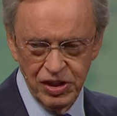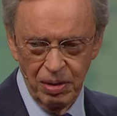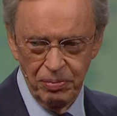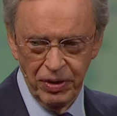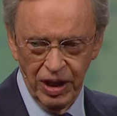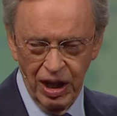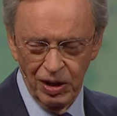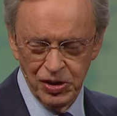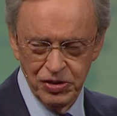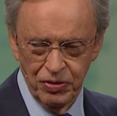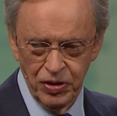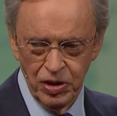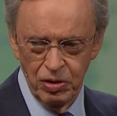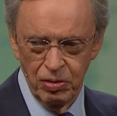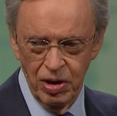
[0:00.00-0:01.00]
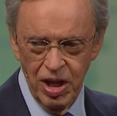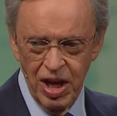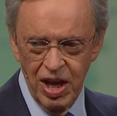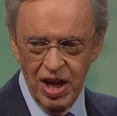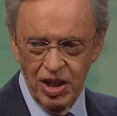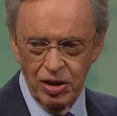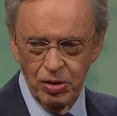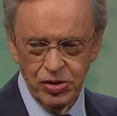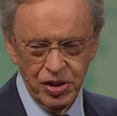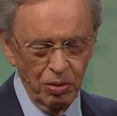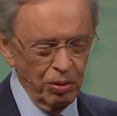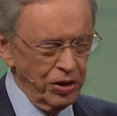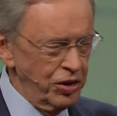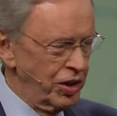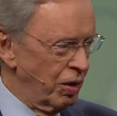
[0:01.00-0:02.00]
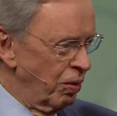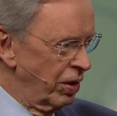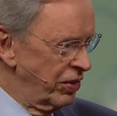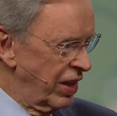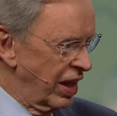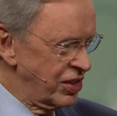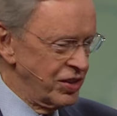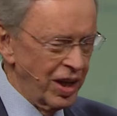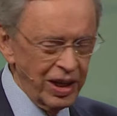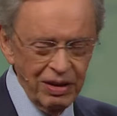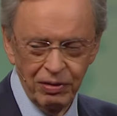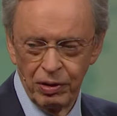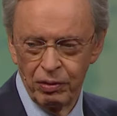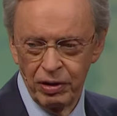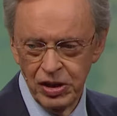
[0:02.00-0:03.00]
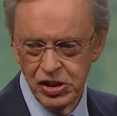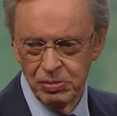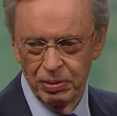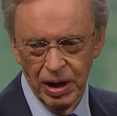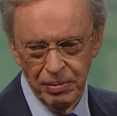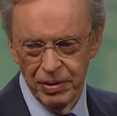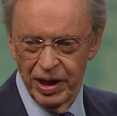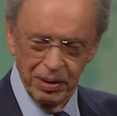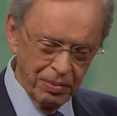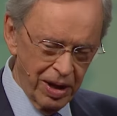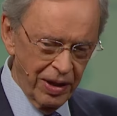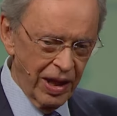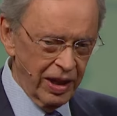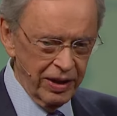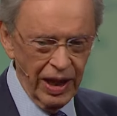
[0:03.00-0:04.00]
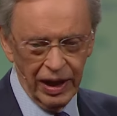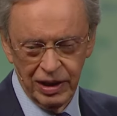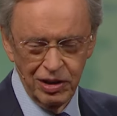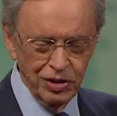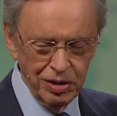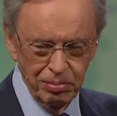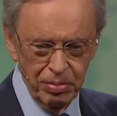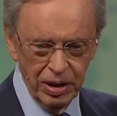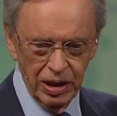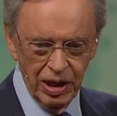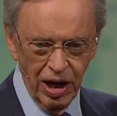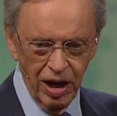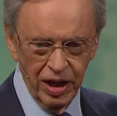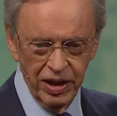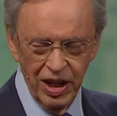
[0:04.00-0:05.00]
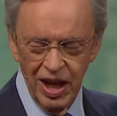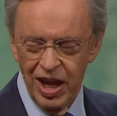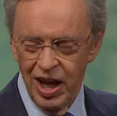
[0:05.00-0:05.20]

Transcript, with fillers: something else for you, you'd say, well, you know what? That's not even reasonable. I'm not a, that, that couldn't be God.